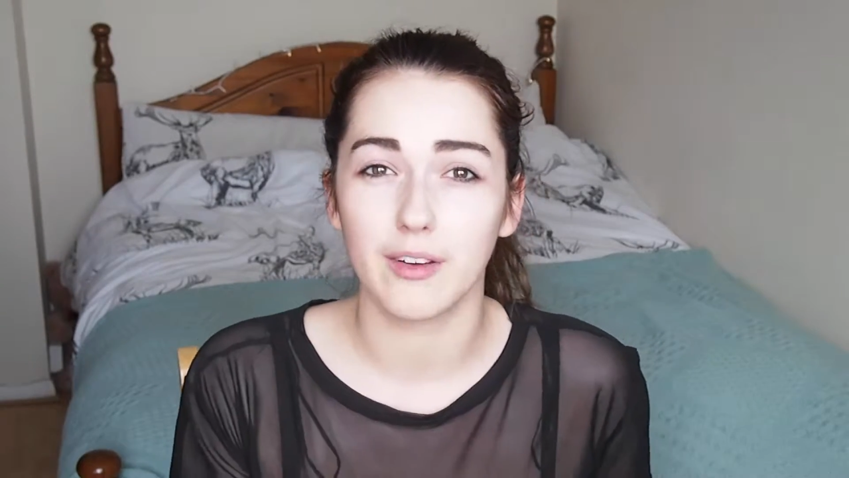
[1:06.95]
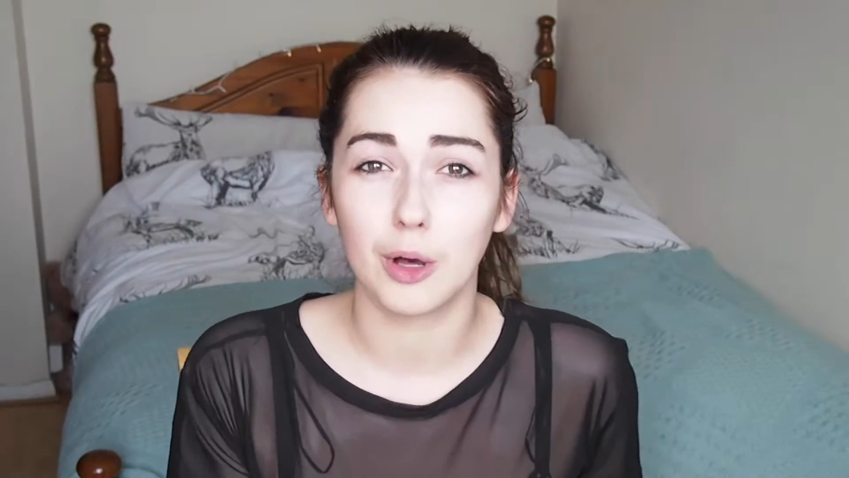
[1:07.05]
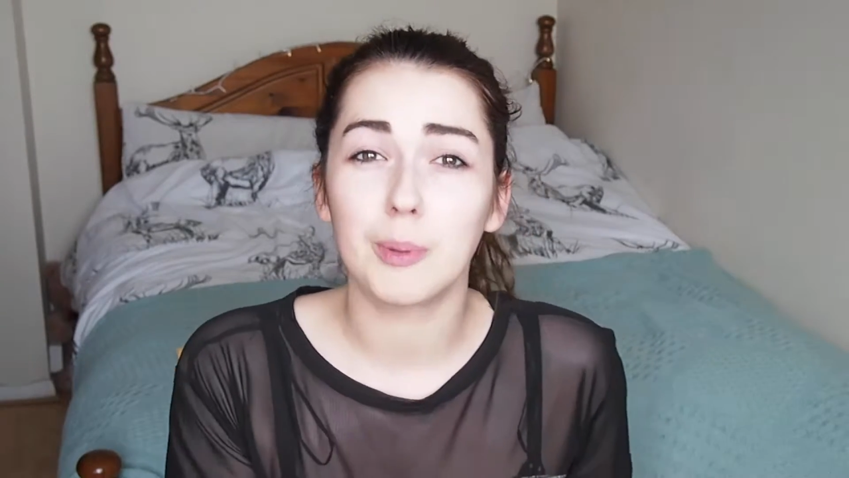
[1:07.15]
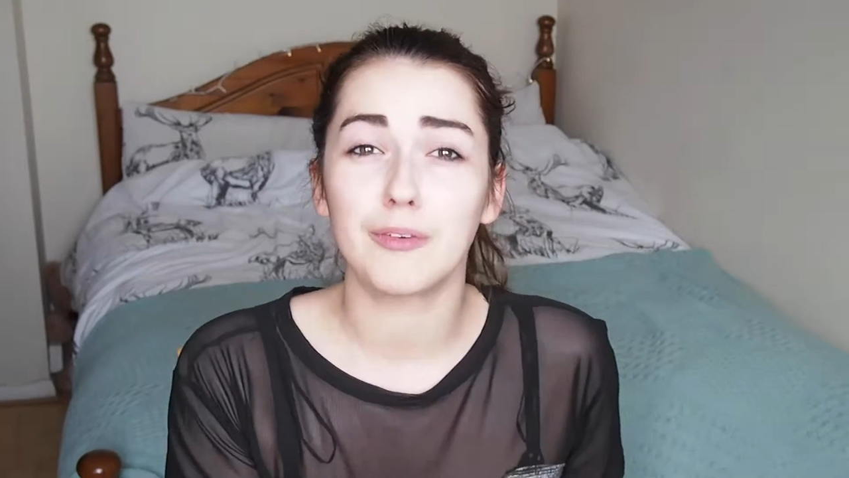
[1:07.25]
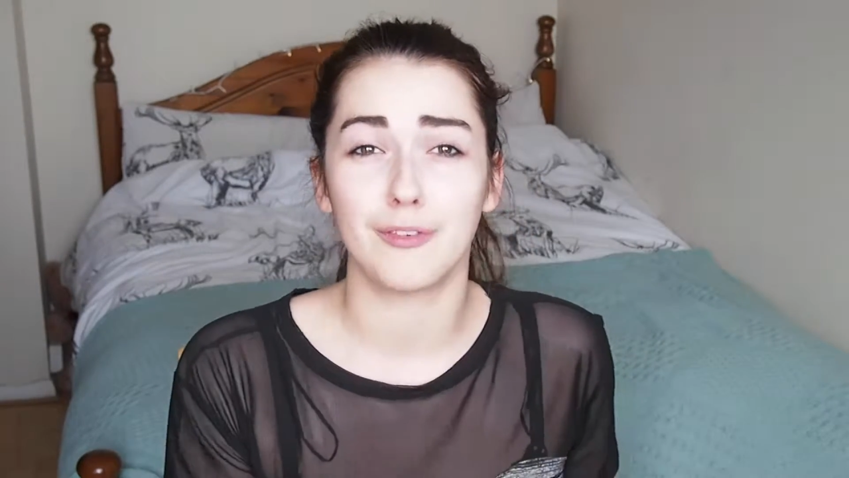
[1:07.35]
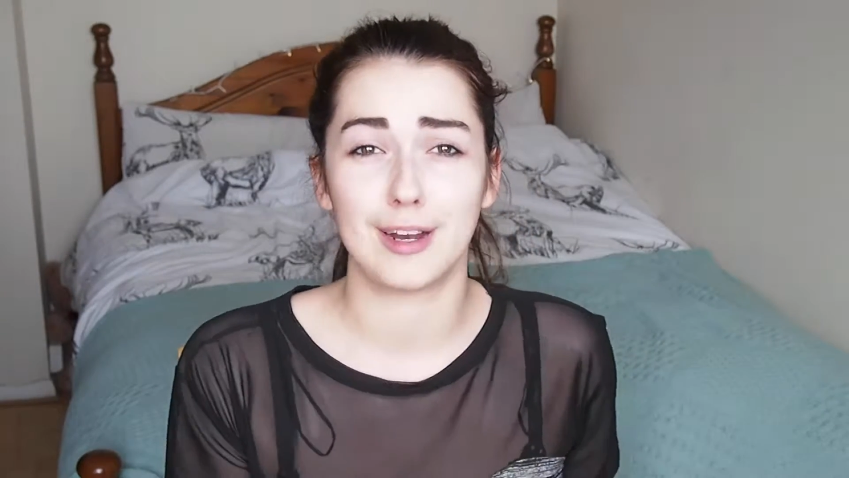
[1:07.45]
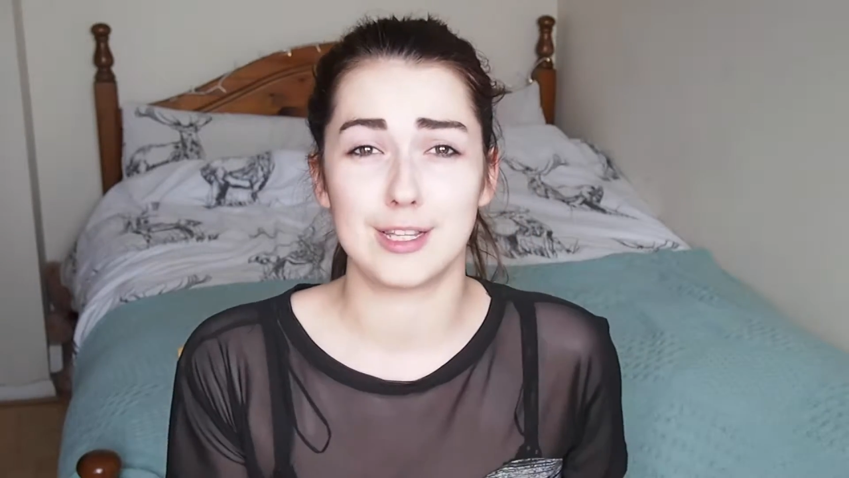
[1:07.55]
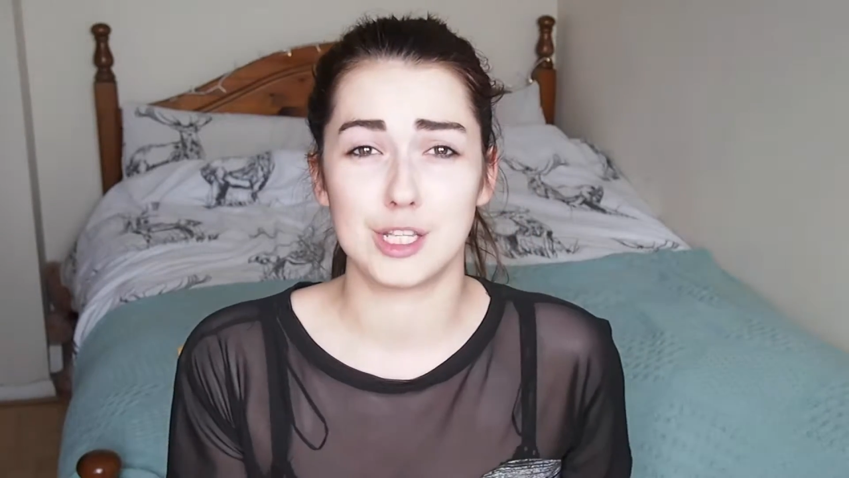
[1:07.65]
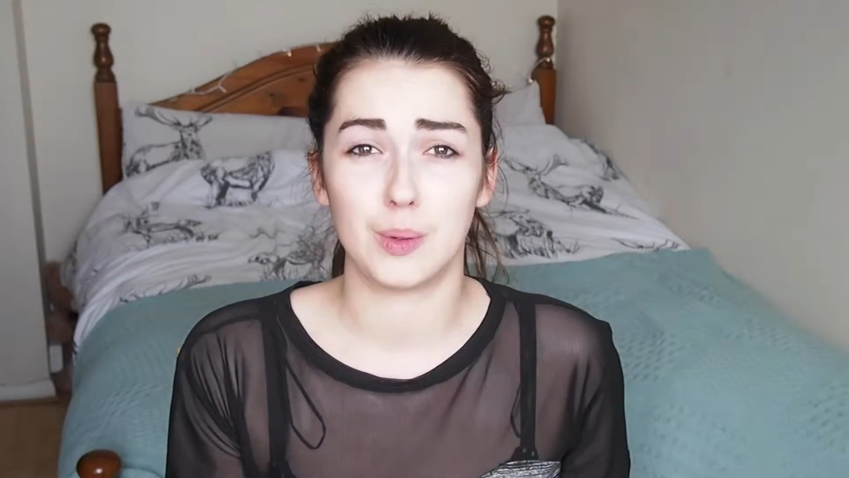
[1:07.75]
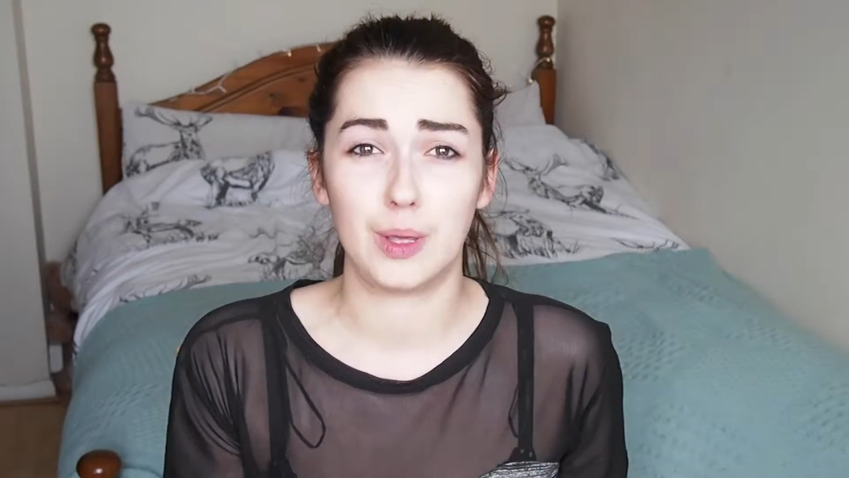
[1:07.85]
a couple of
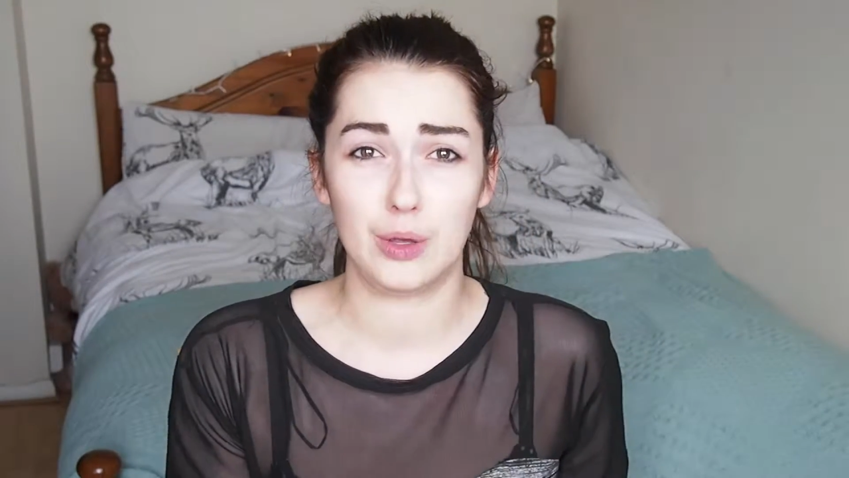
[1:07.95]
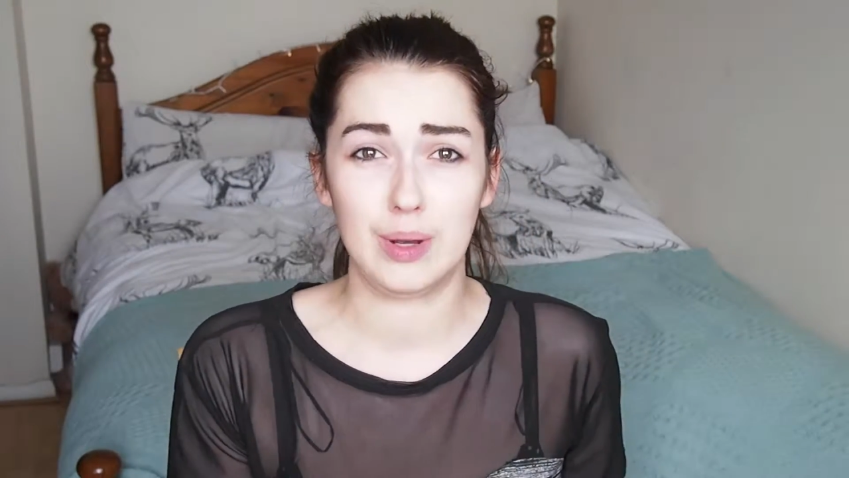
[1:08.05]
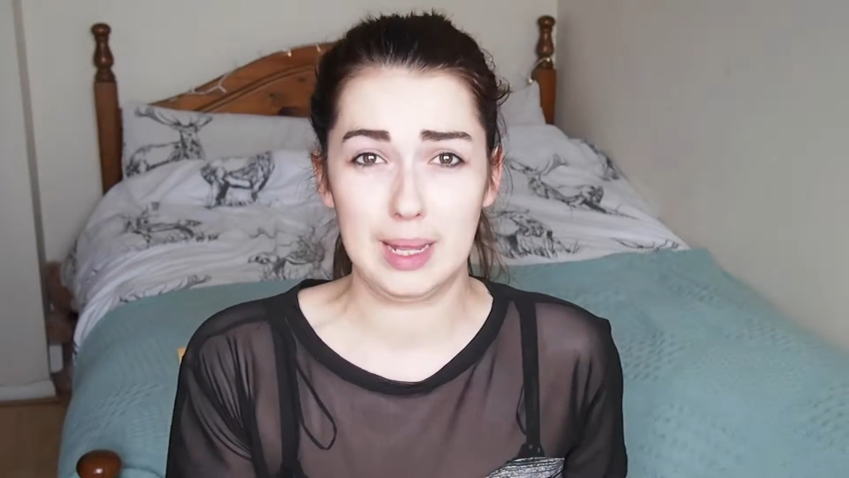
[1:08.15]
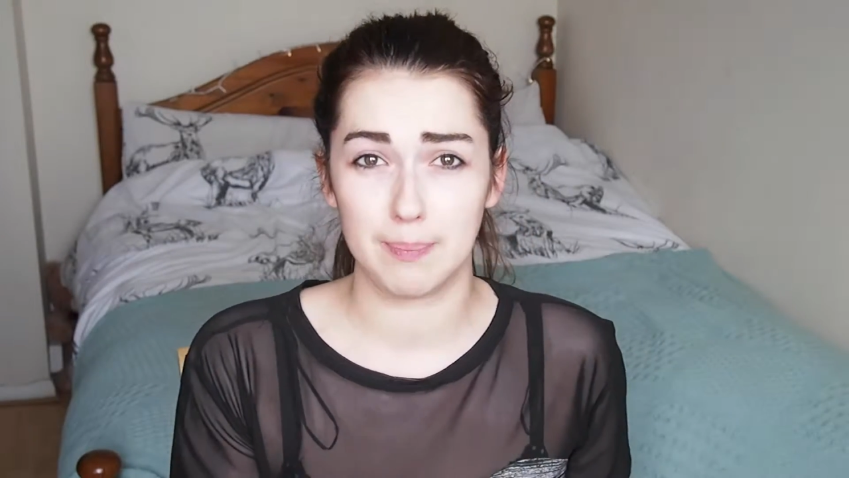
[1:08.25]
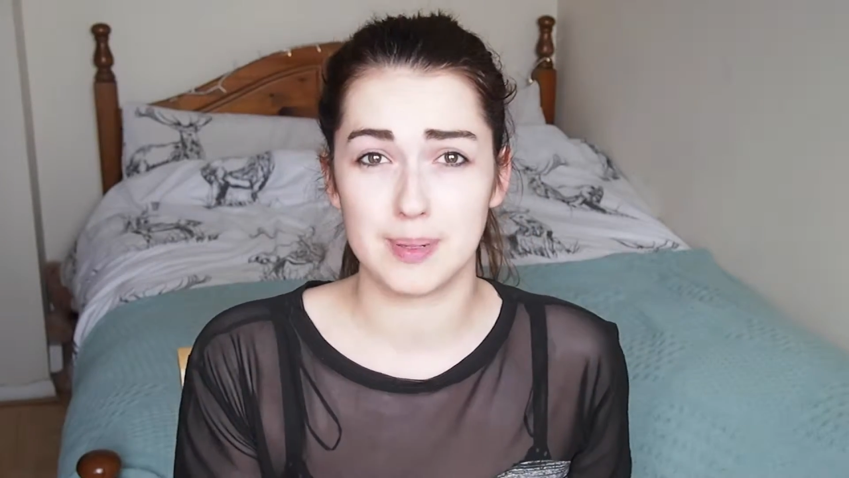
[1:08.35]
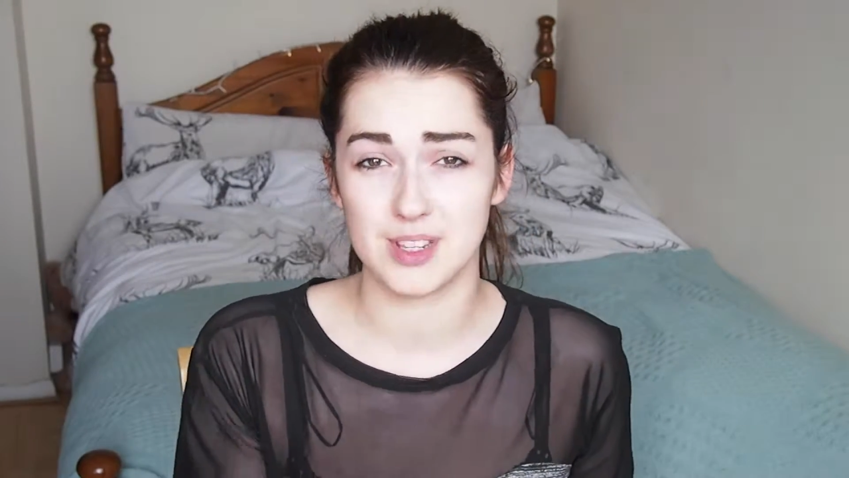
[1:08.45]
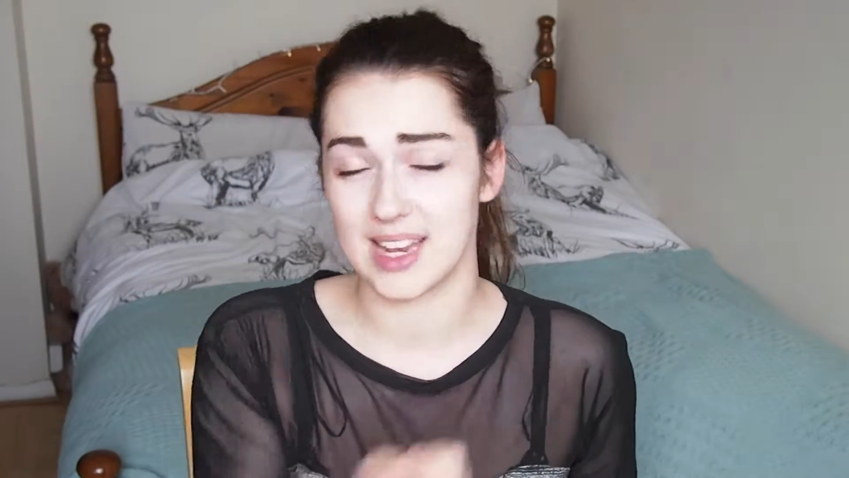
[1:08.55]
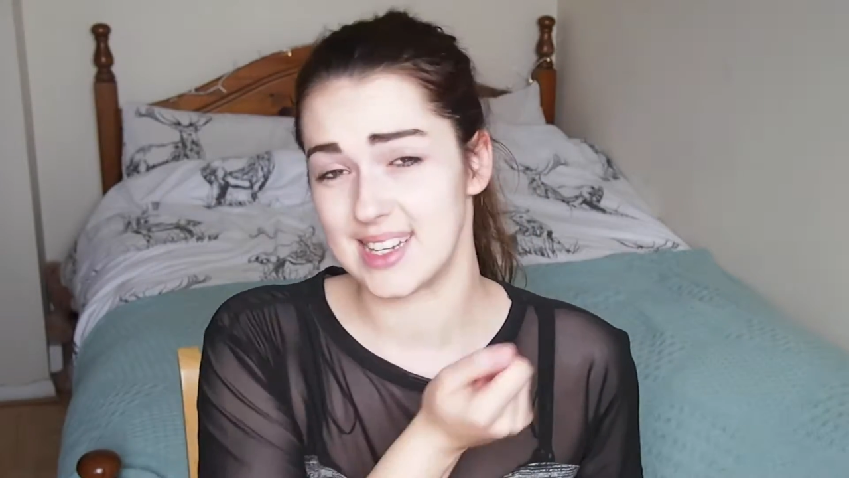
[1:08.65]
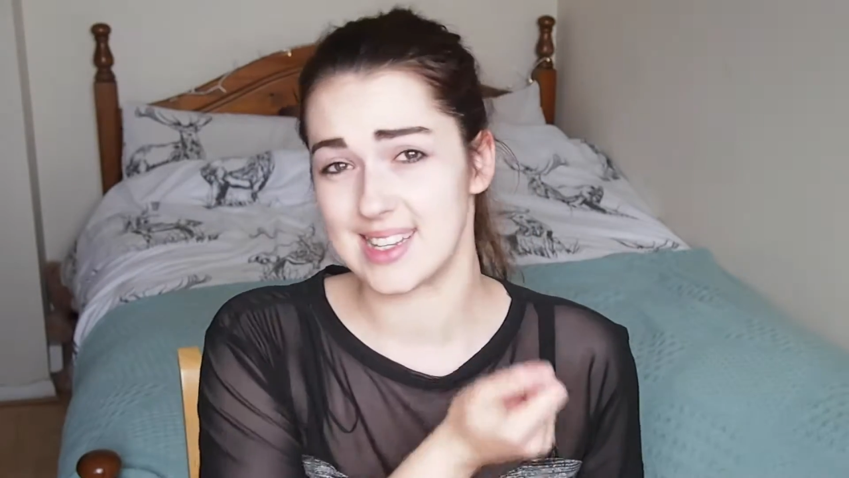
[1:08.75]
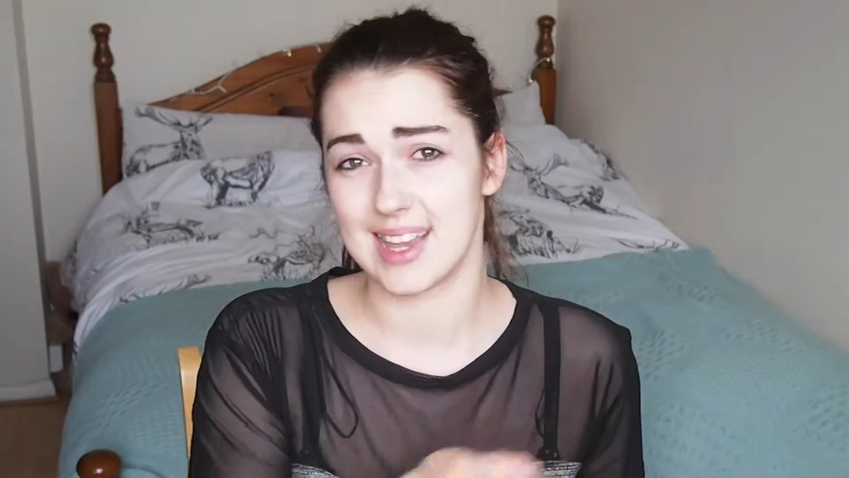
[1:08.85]
friends who are Younique
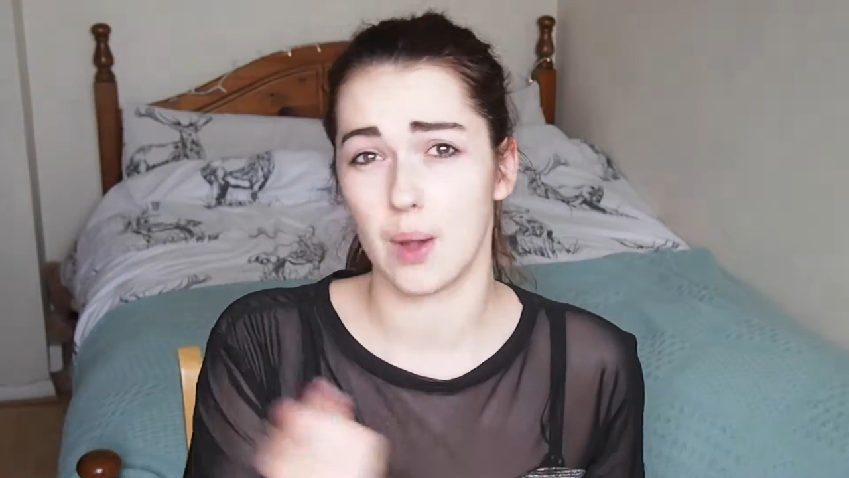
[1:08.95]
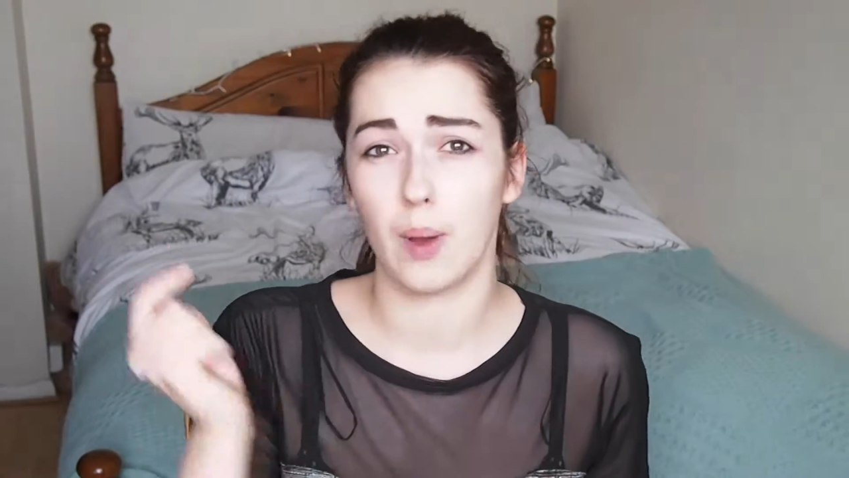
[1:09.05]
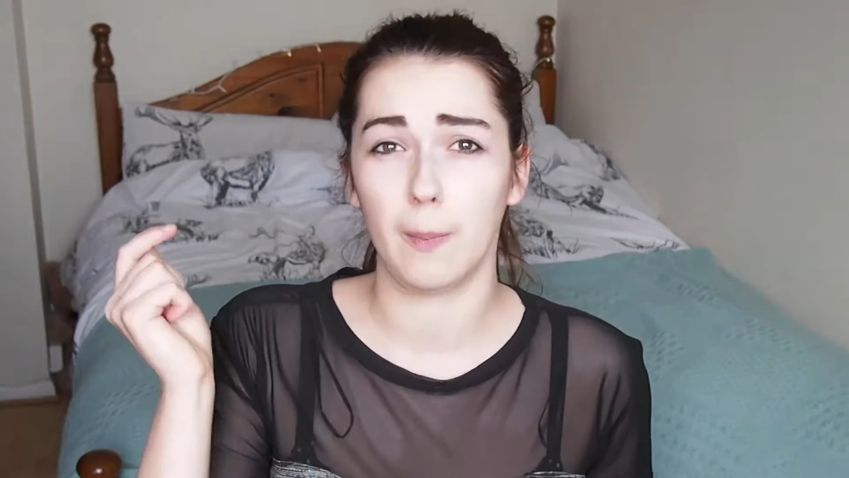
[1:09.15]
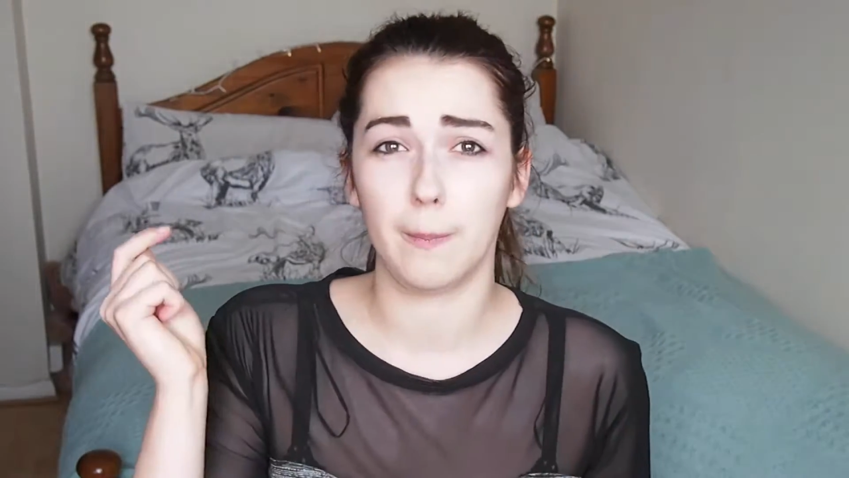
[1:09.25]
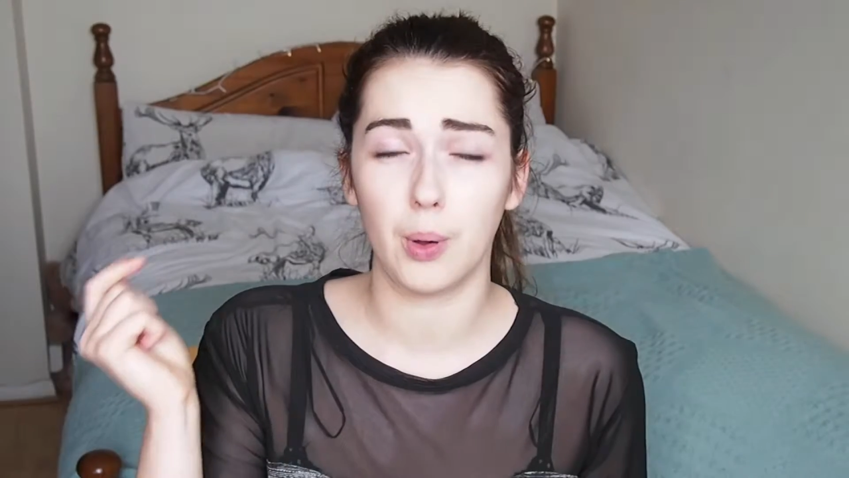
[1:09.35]
presenters and I will